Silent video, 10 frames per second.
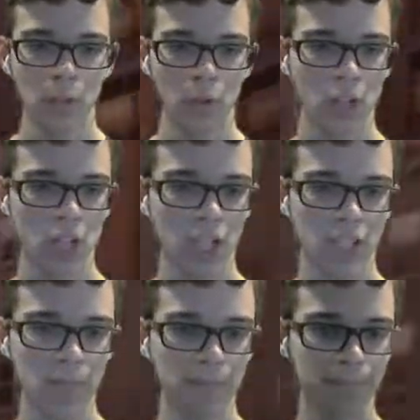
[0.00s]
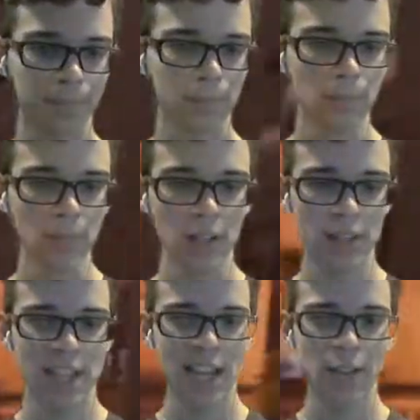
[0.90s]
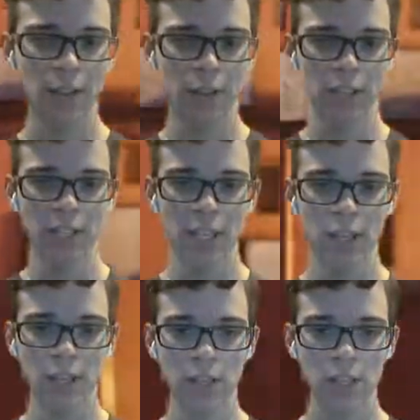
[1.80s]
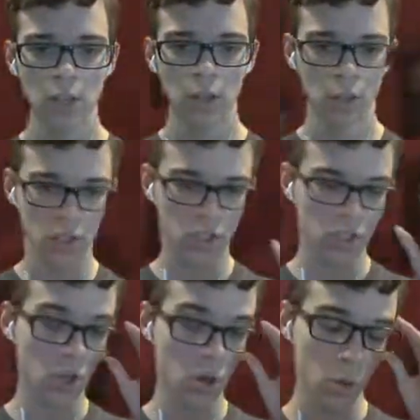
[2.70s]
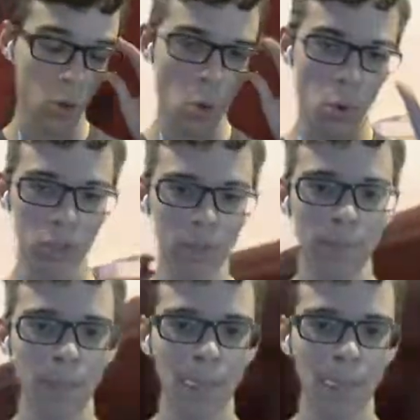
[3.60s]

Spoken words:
Looks awesome. The tiny little details look so cool.